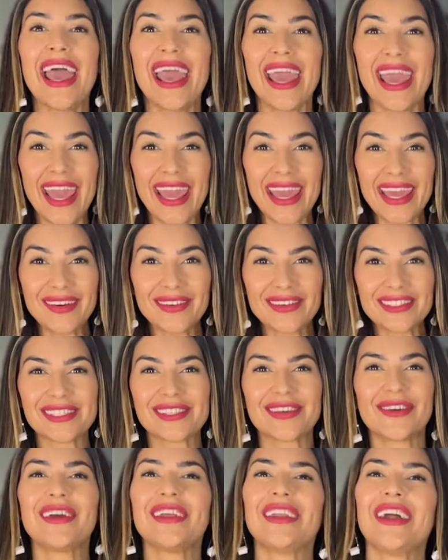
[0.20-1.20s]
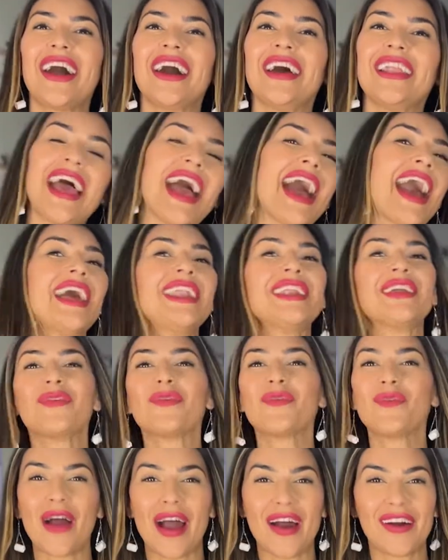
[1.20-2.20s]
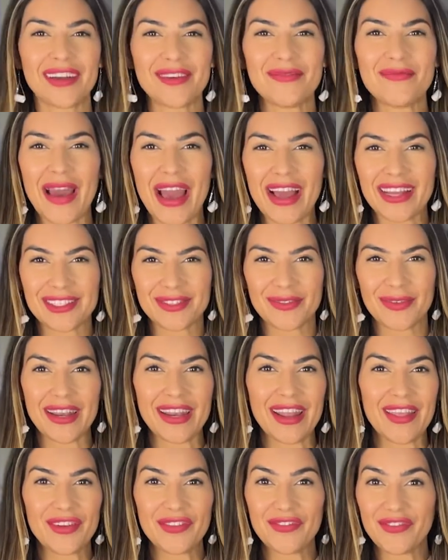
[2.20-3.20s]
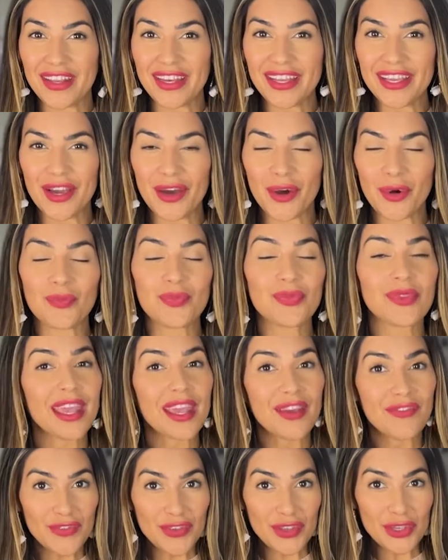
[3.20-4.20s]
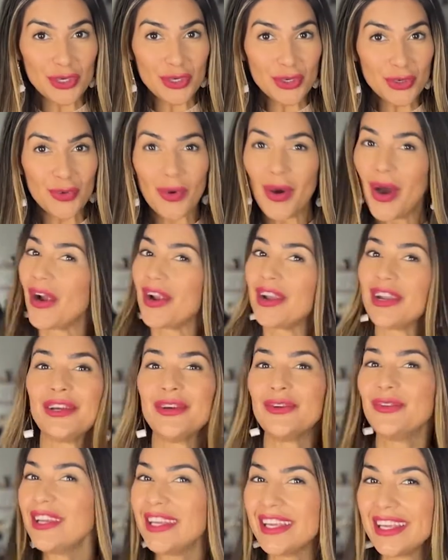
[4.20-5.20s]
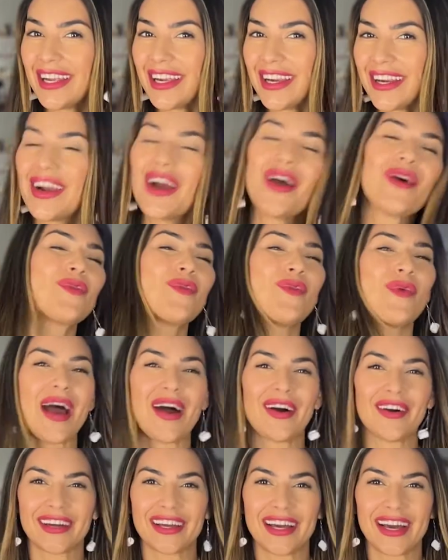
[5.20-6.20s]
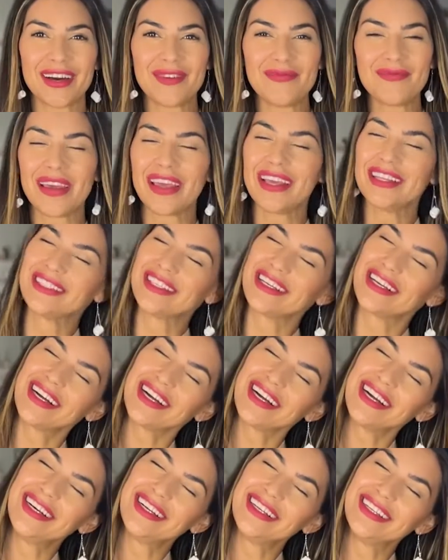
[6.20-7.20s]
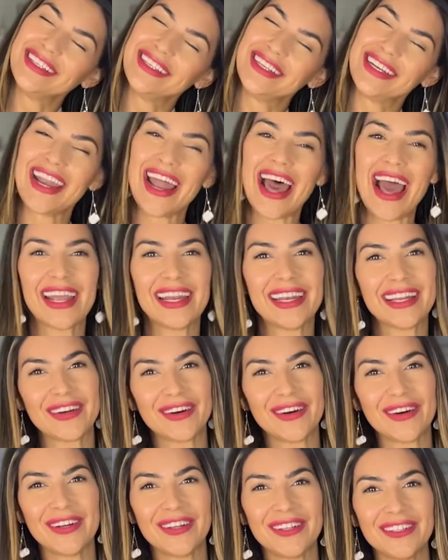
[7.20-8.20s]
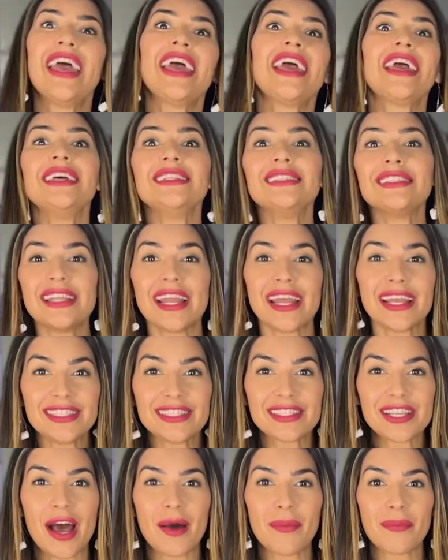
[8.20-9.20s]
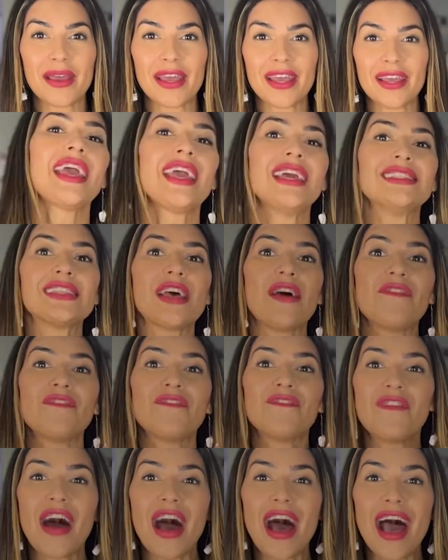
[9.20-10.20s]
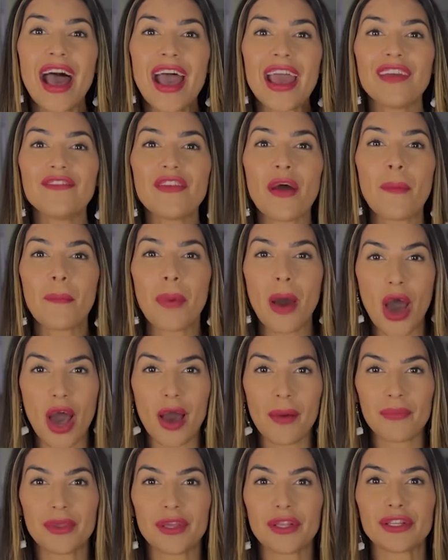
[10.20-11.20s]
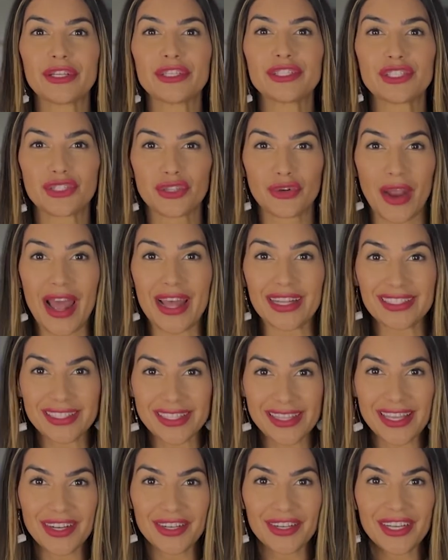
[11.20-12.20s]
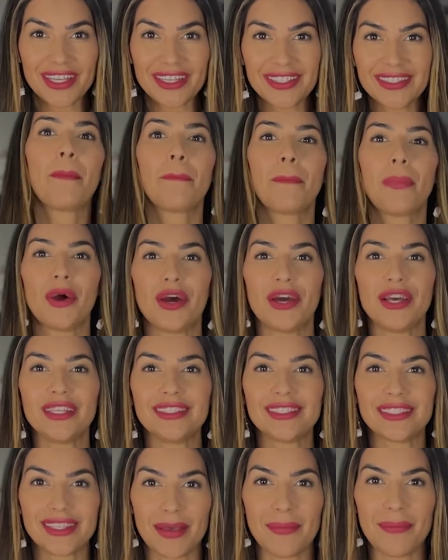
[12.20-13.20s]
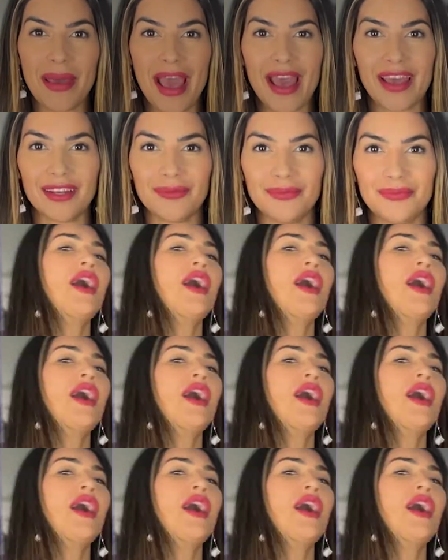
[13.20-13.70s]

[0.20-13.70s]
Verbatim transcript: Hey, what's going on? And welcome back to another video. If you are new here, welcome. It's your girl, Naiah Nikole. In today's topic is five popular trans theories put to bed.